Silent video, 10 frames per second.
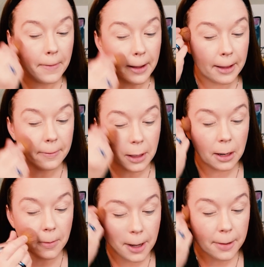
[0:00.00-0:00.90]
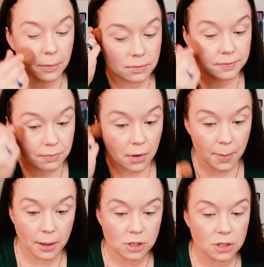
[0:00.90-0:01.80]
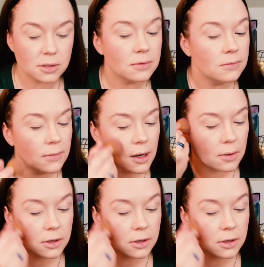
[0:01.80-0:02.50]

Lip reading: But you know what? My brushes, they do the